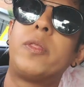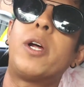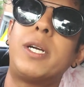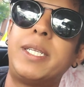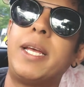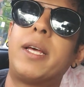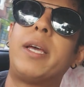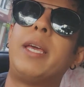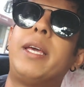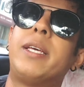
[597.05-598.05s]
Third
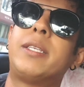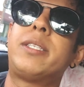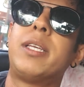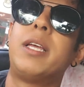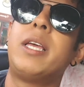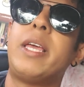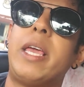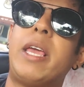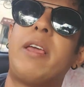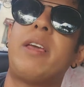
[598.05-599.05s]
data is
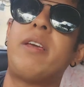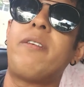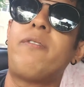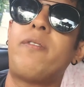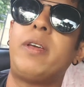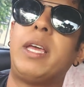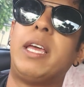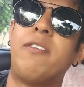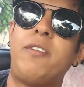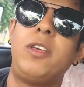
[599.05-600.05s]
if
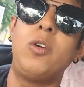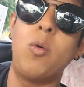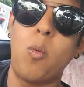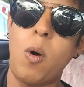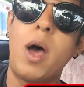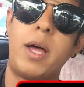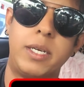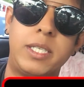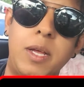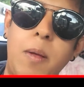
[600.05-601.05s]
if you
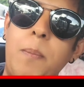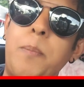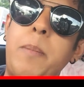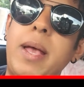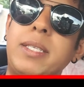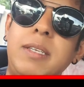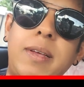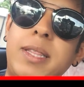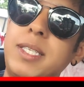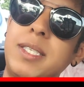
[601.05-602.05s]
want massive,
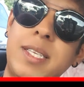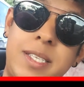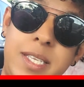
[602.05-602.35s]
and this is a